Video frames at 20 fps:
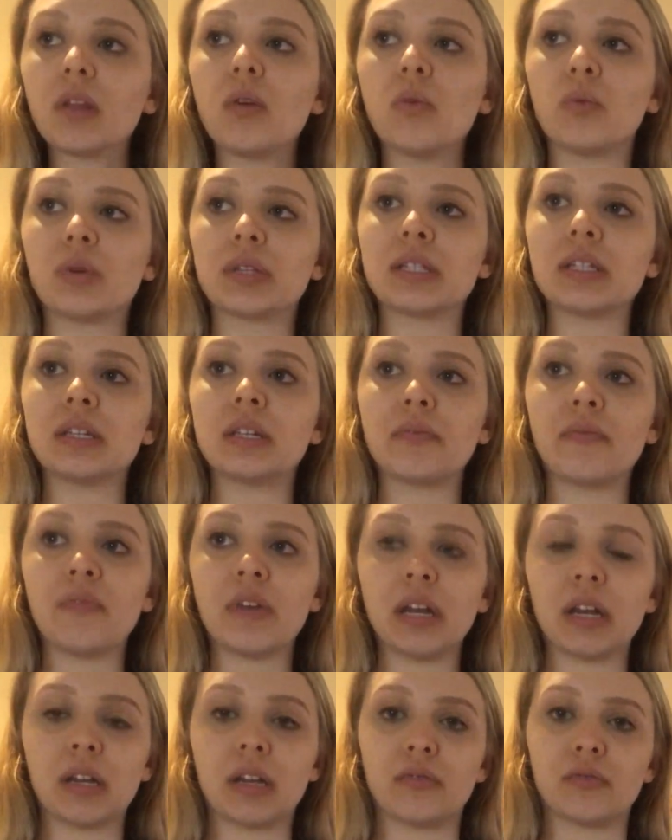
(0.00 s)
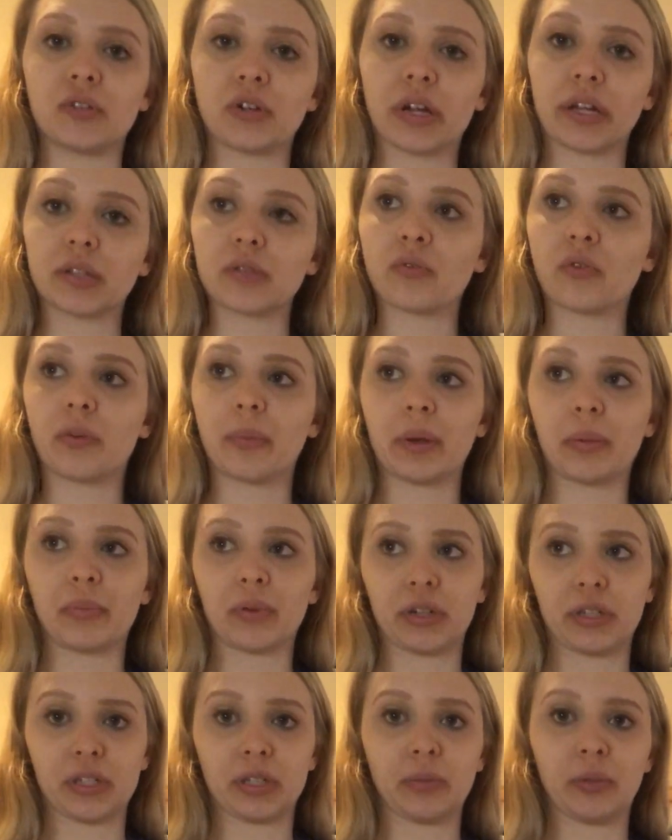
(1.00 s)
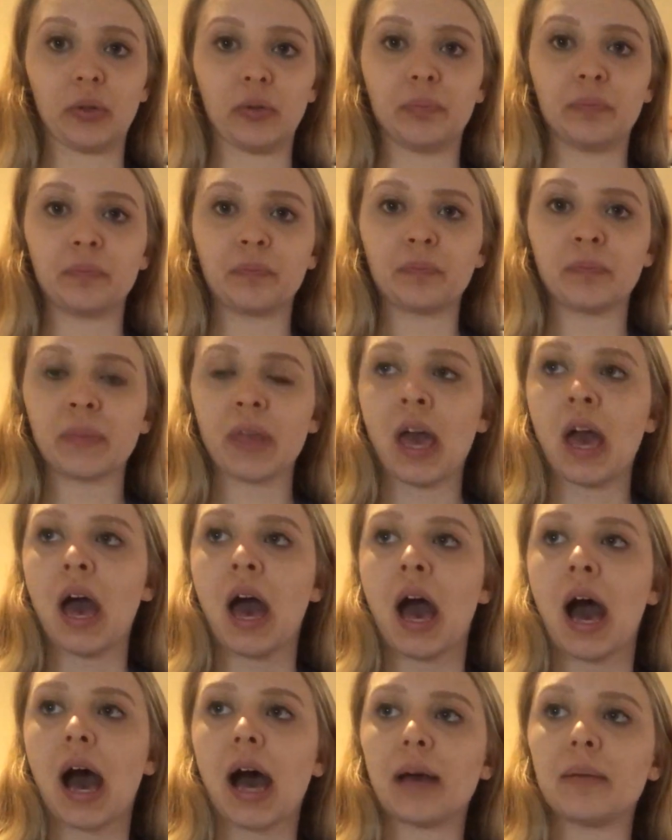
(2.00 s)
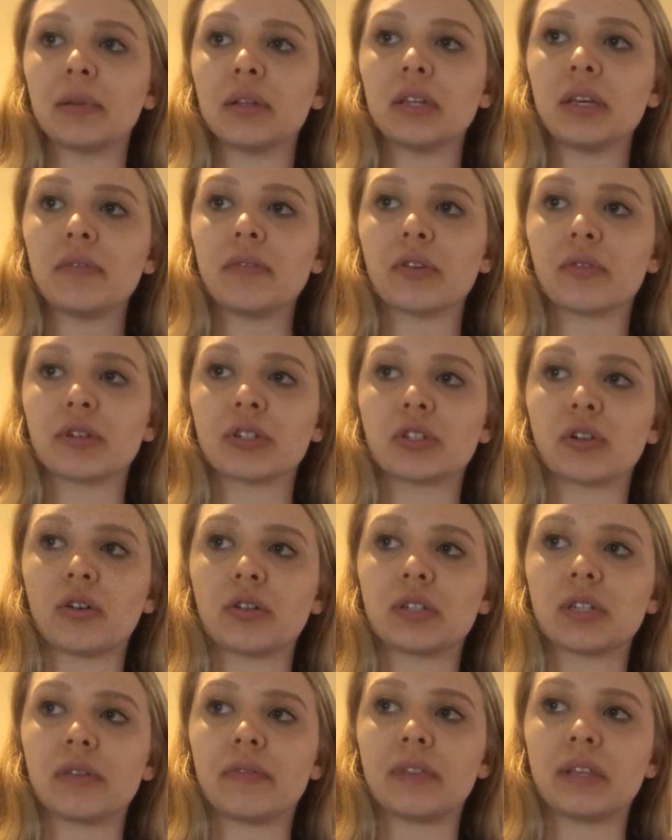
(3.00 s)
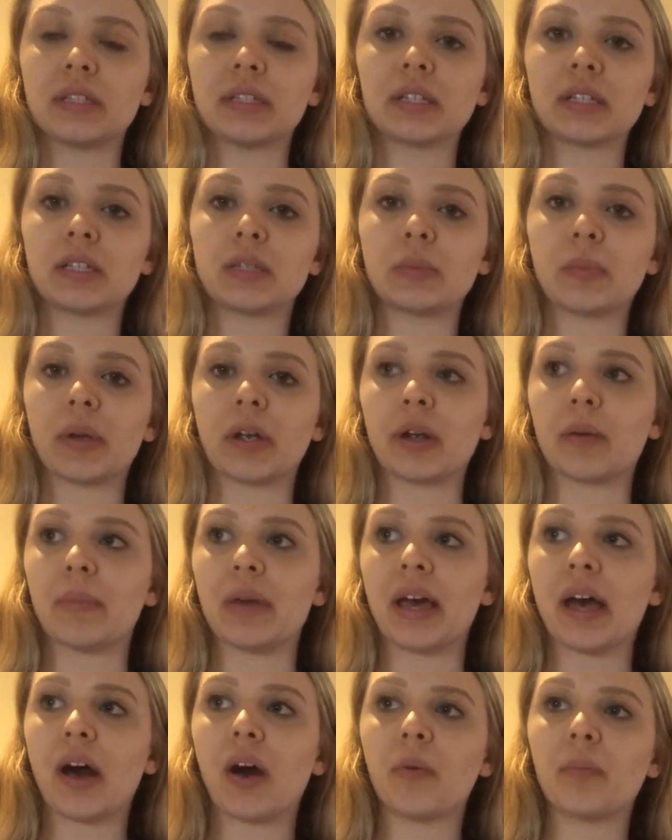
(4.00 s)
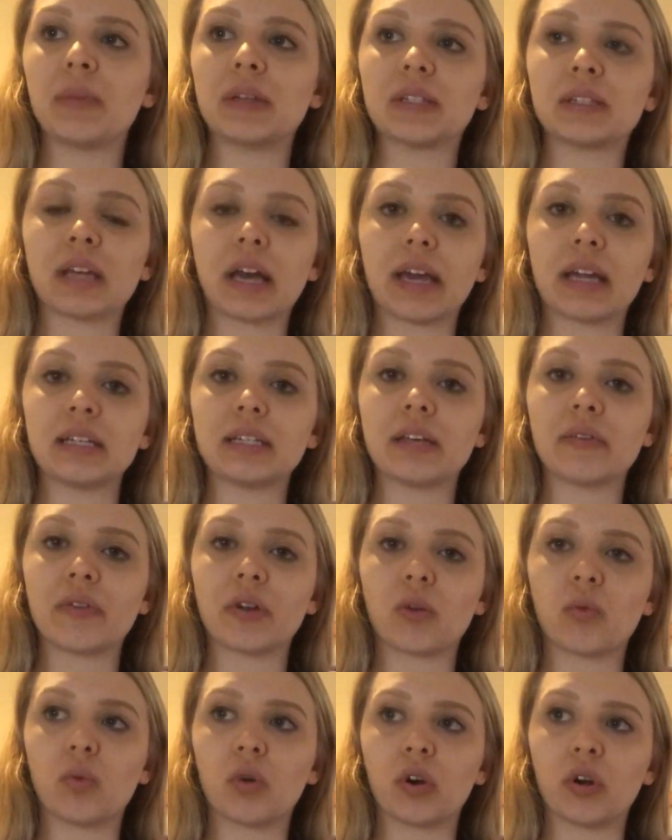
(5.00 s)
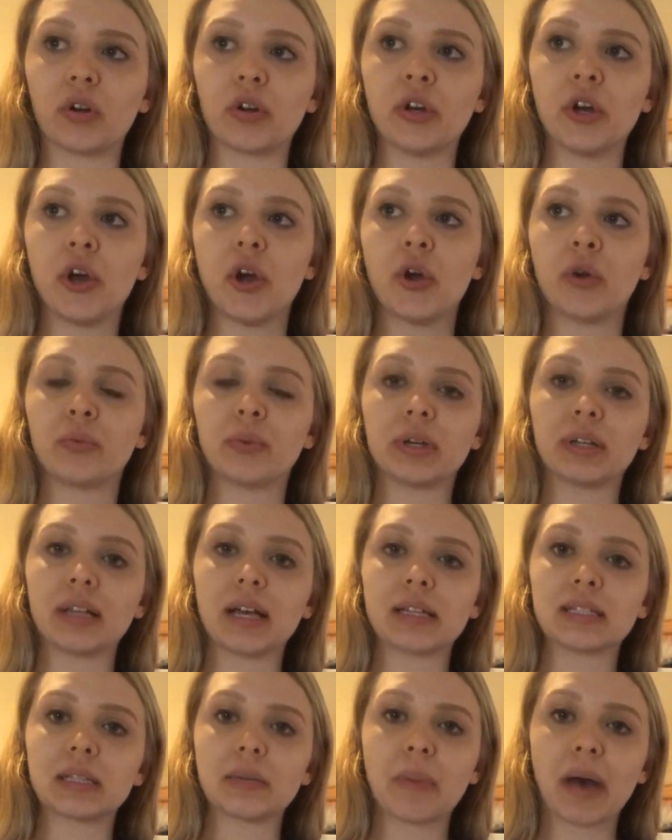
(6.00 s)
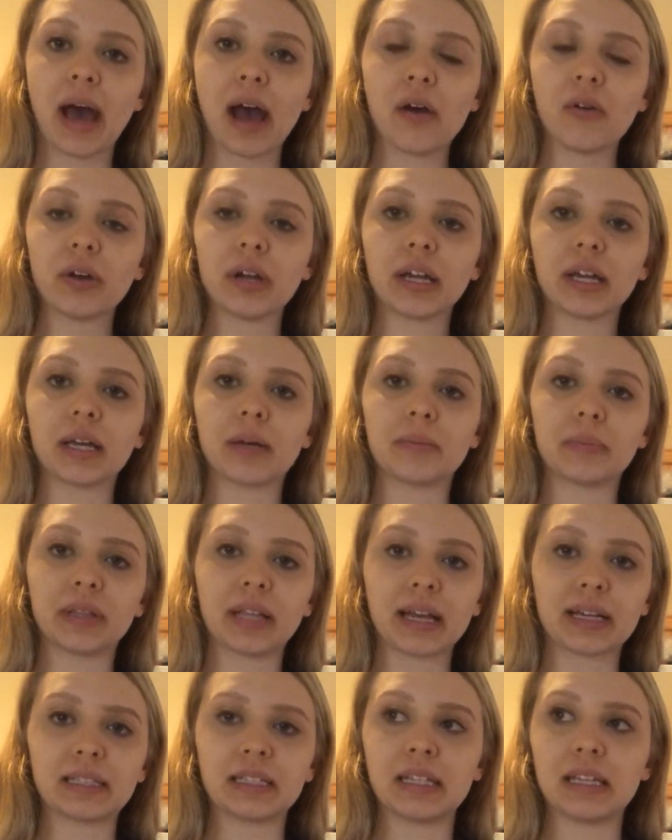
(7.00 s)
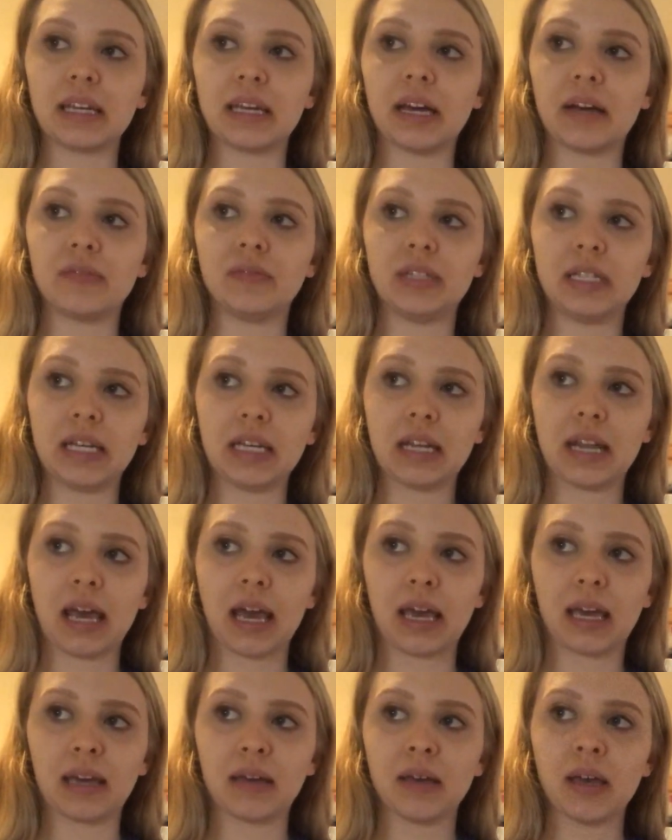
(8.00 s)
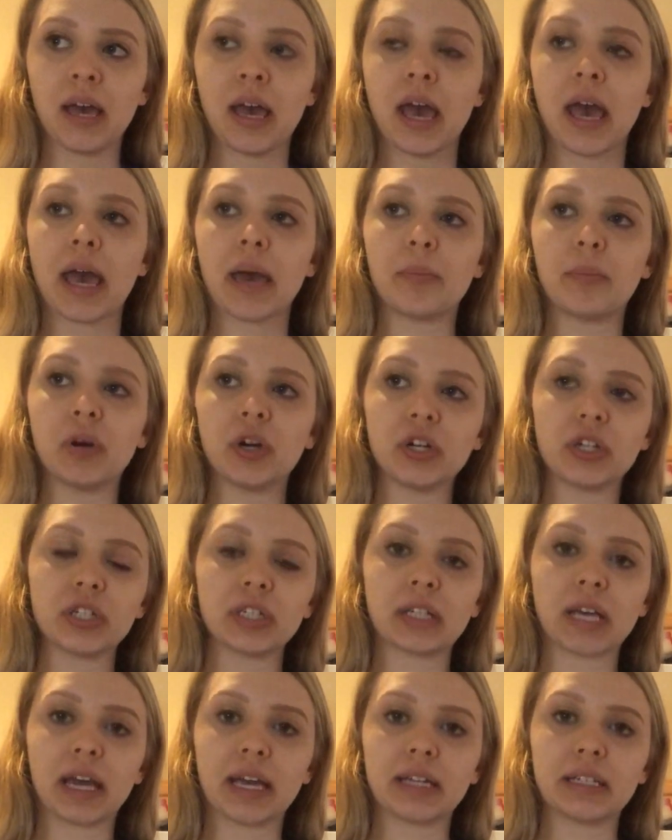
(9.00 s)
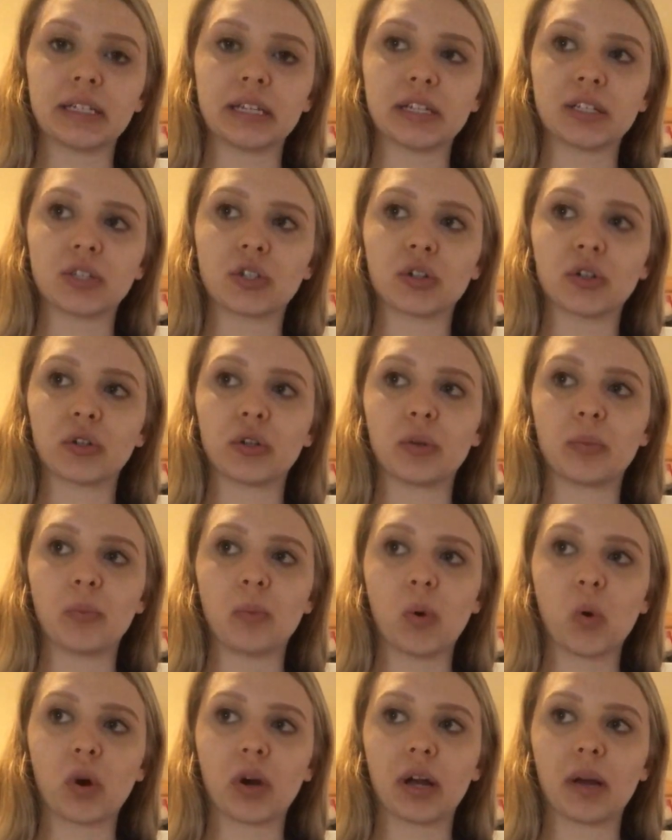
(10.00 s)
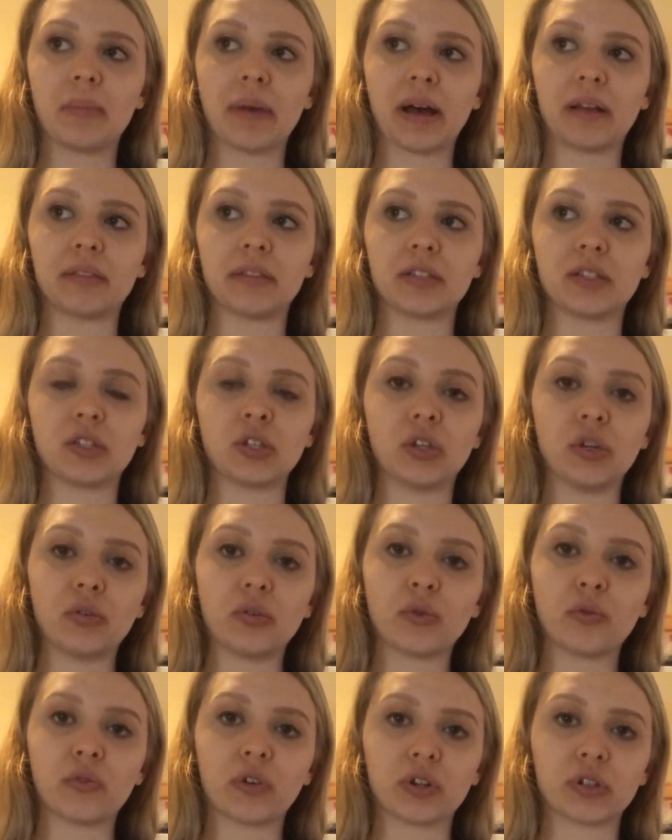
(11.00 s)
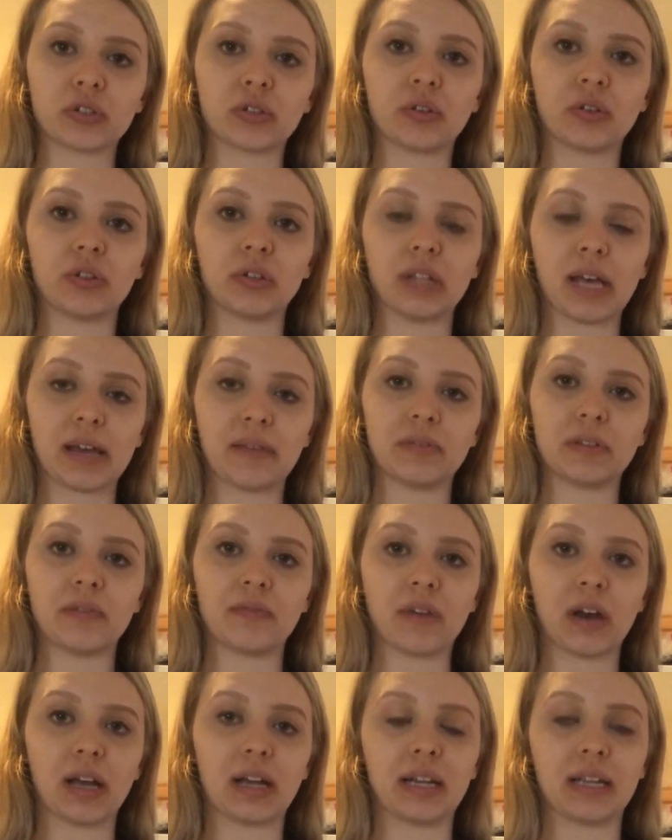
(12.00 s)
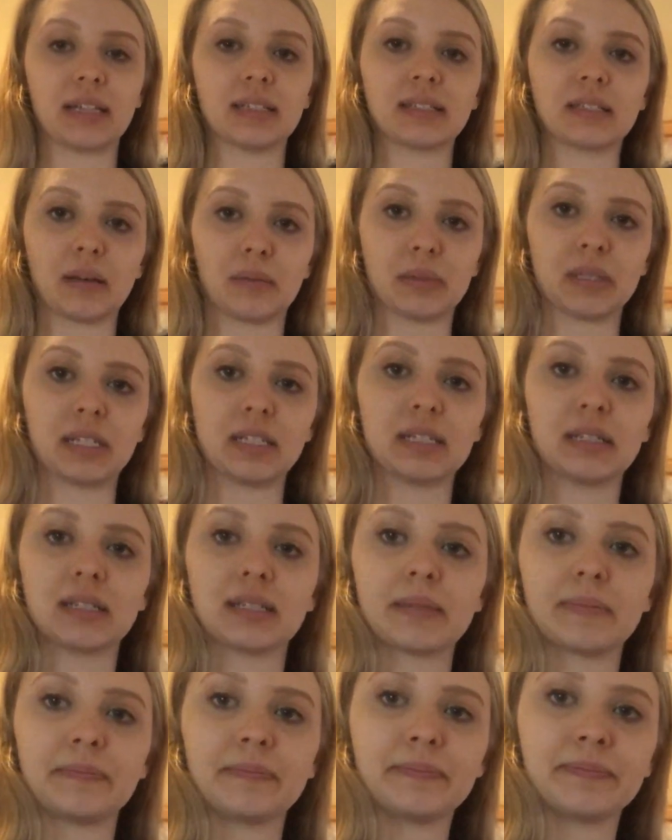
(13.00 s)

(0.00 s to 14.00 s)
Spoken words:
was the definitive transforming principle. I believe the results of this experiment helped the scientific world realize the power and complexity of DNA and push scientists to learn more about this universal life-defining substance.